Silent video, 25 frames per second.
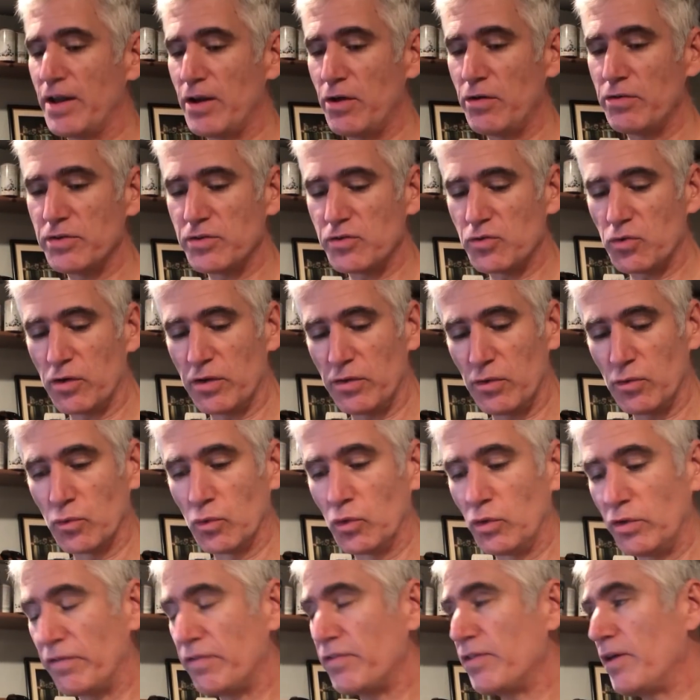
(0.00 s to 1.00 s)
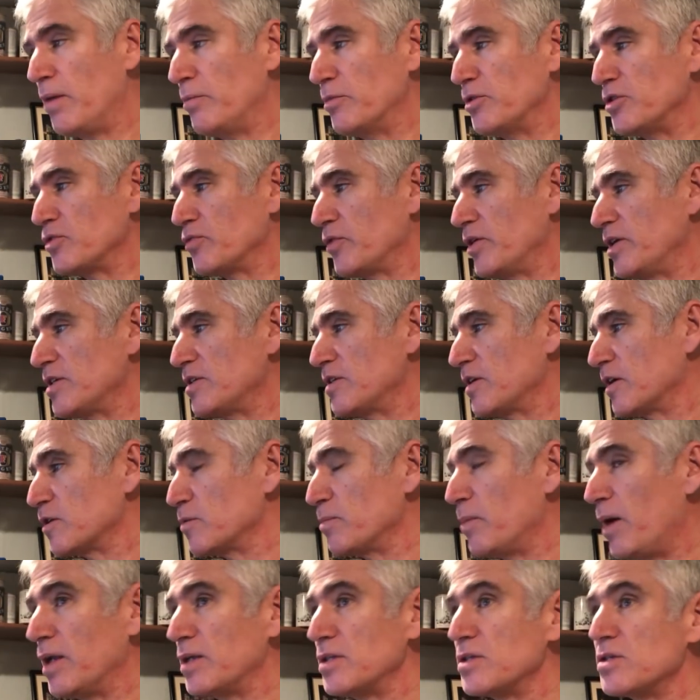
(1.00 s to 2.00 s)
I know the rule of thumb is 3 to
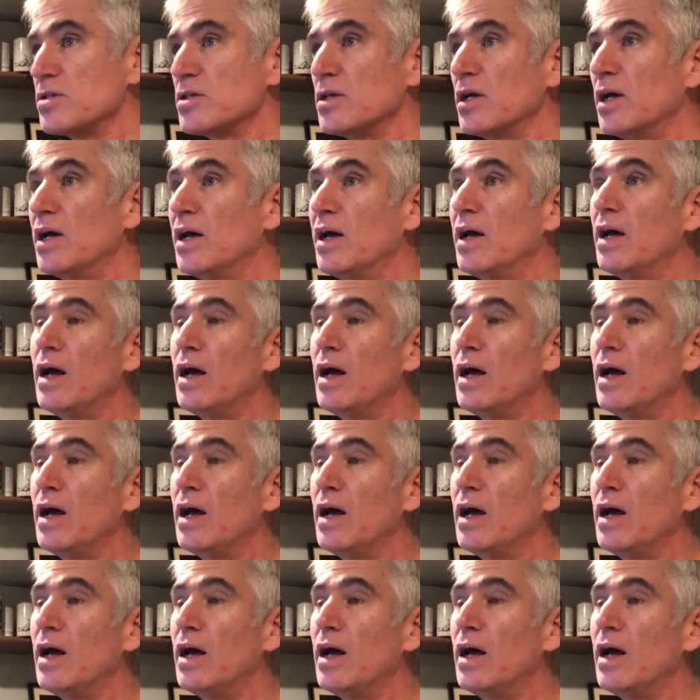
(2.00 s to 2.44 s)
6 months.